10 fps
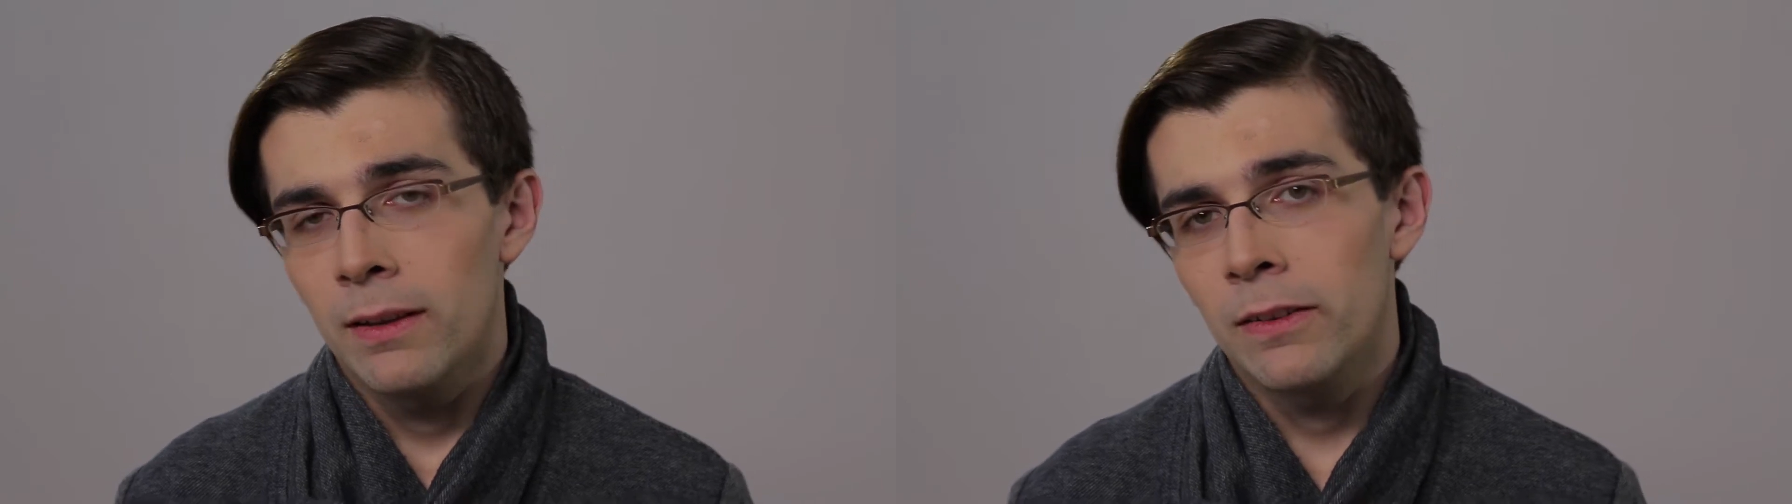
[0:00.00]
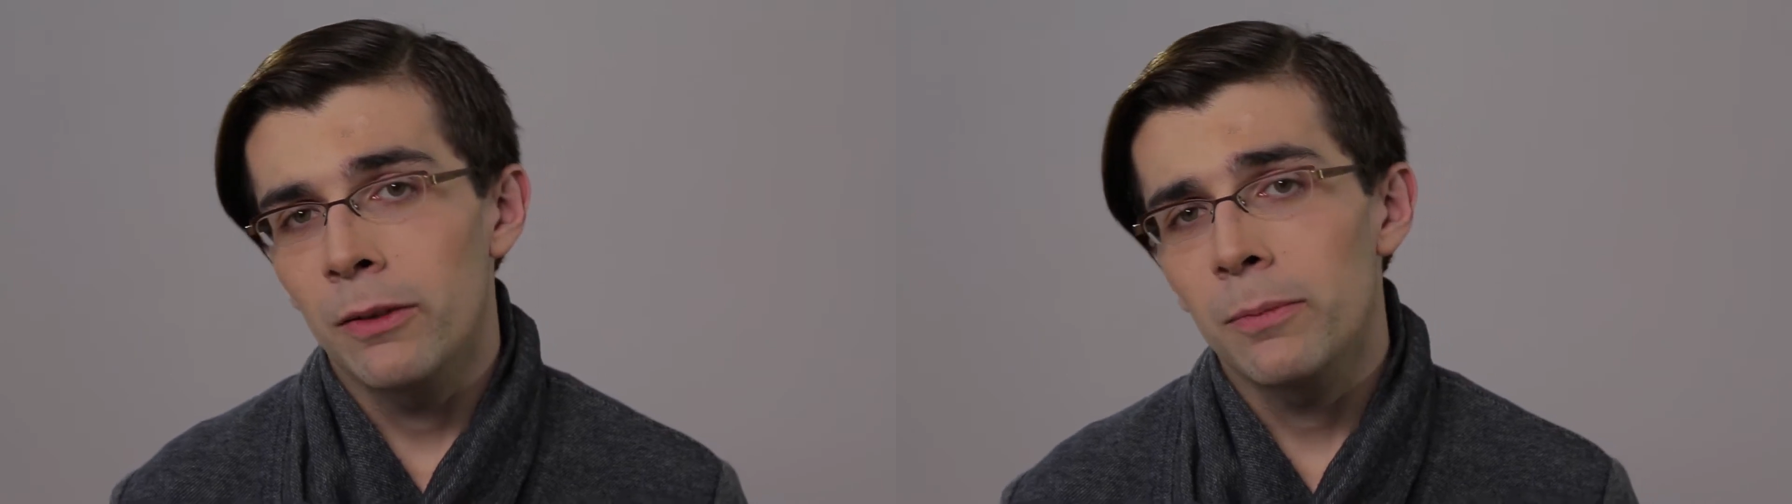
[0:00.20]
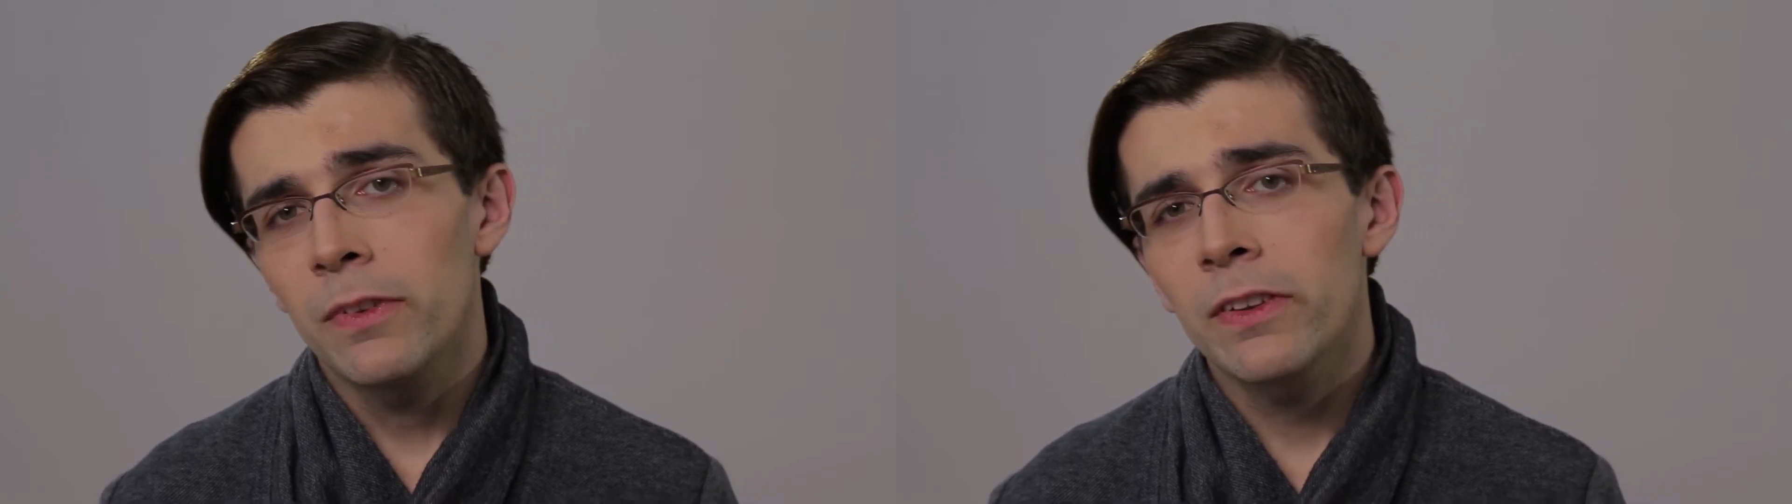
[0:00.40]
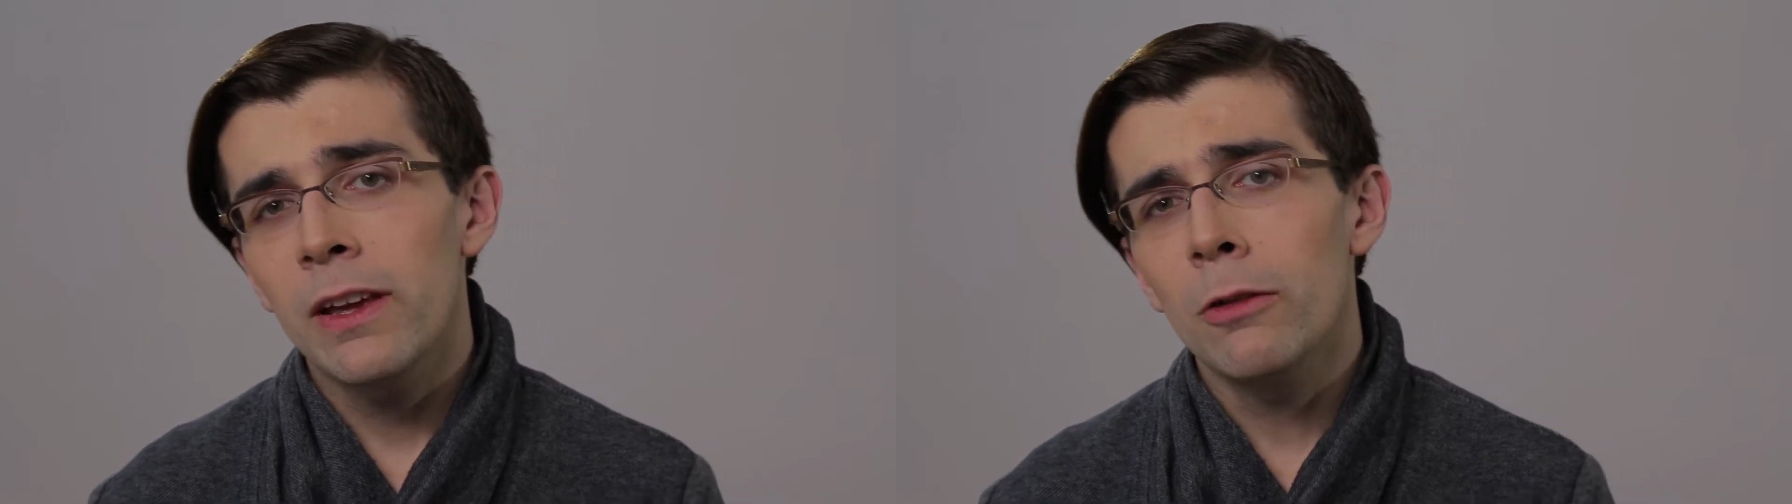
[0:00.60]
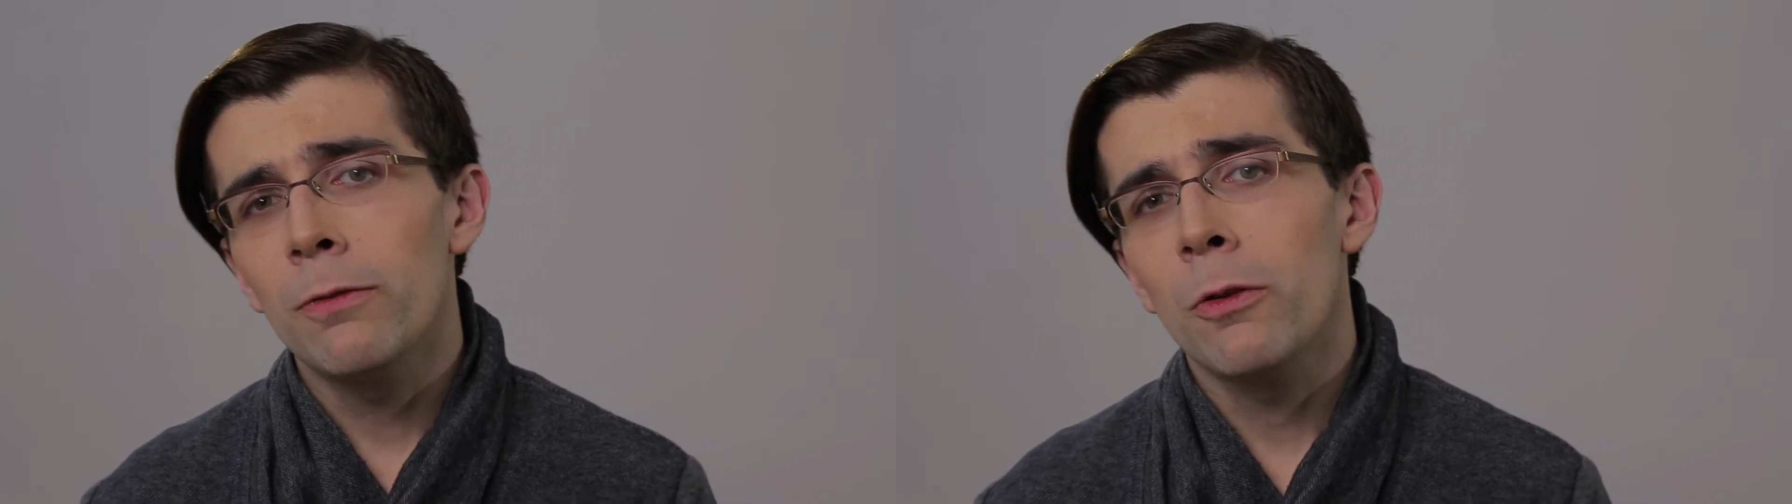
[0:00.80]
So,
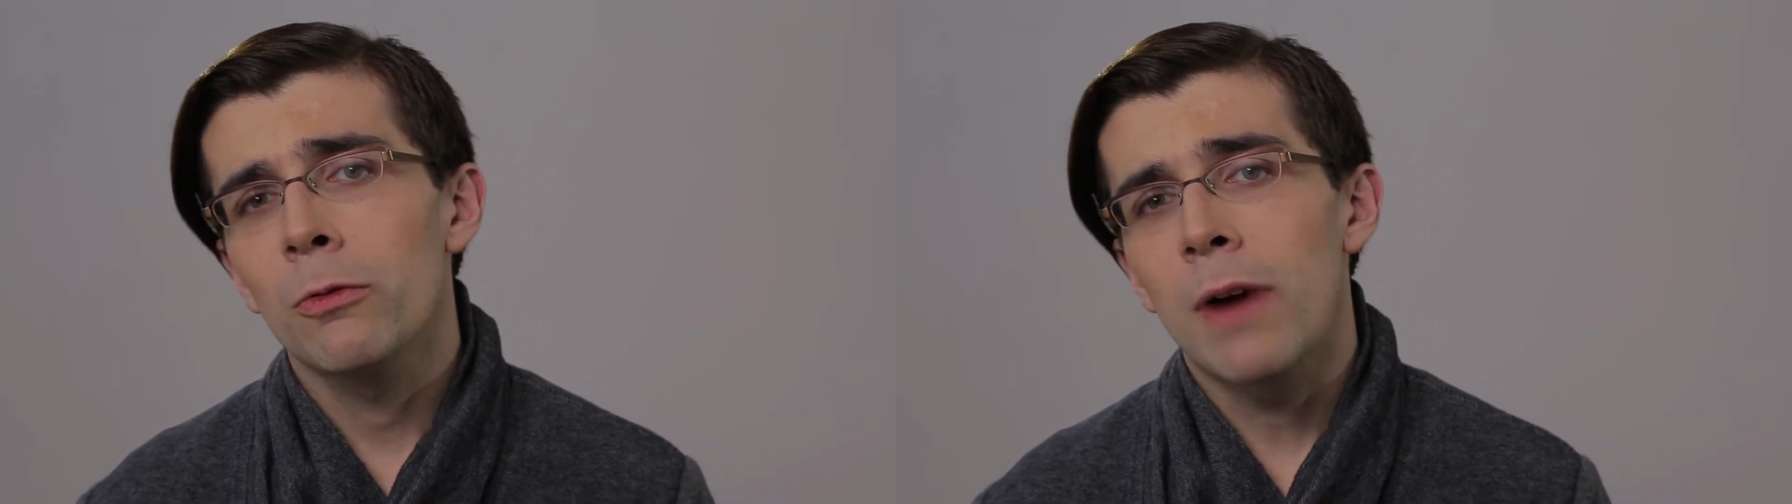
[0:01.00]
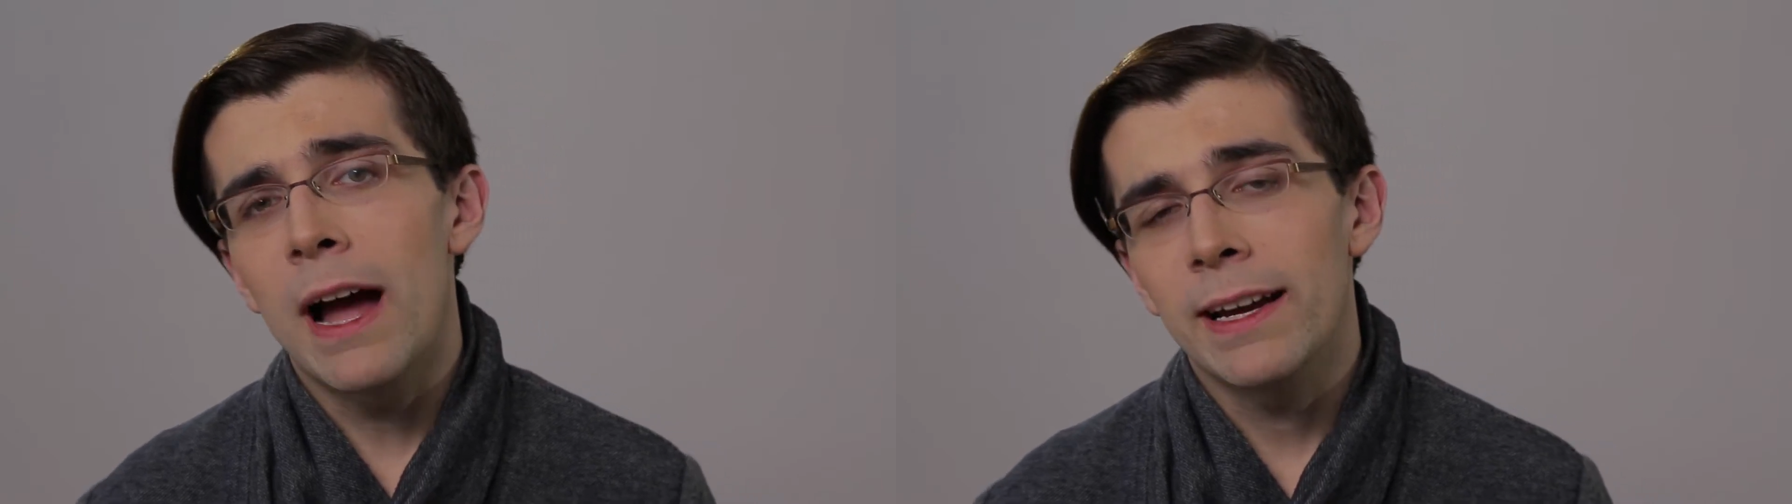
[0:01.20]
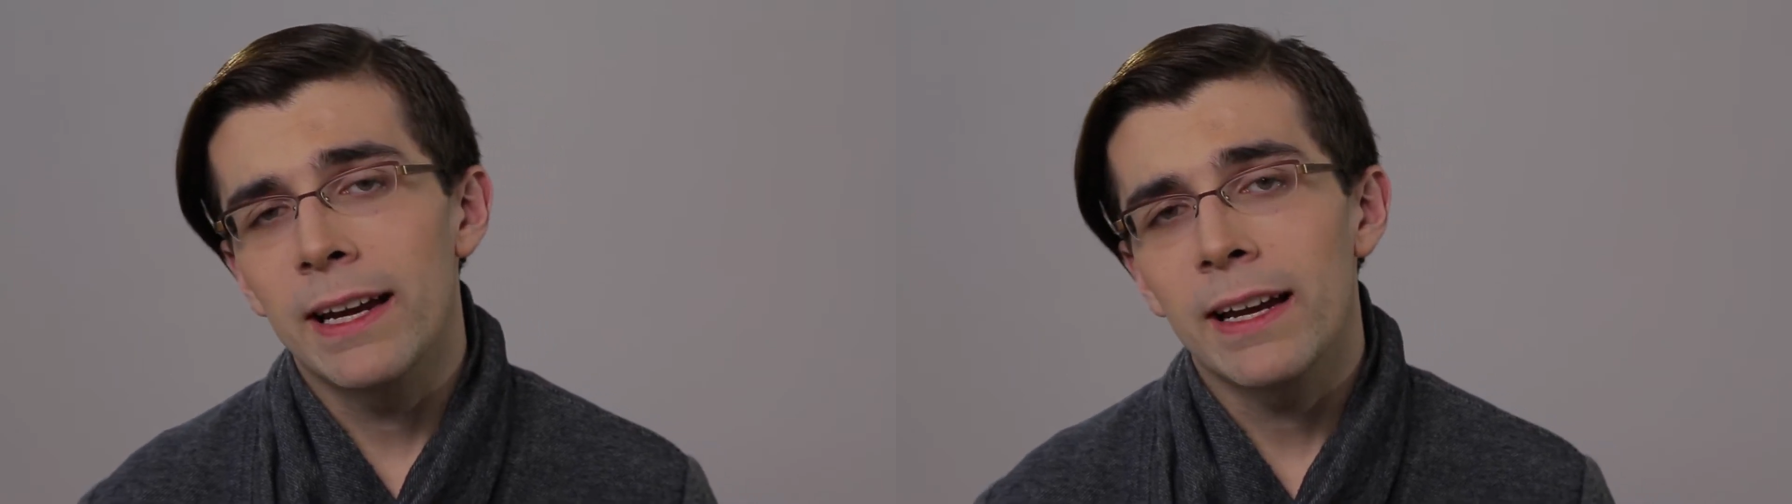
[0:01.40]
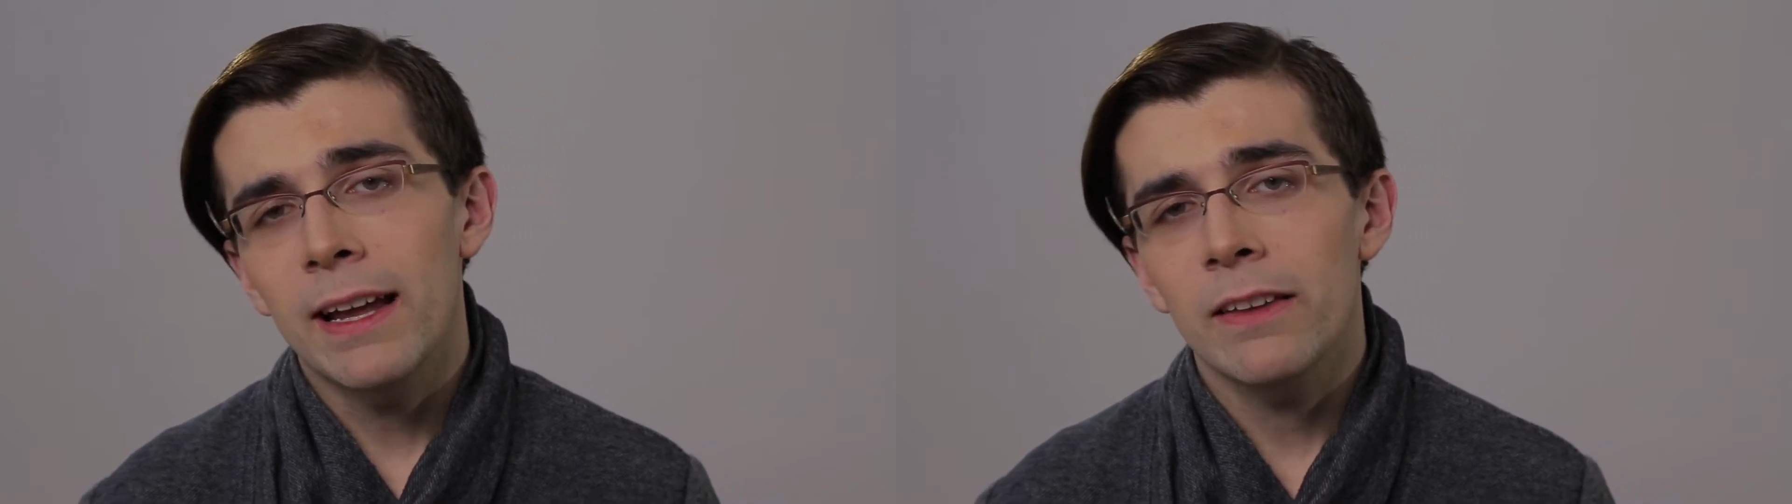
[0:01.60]
skillful writing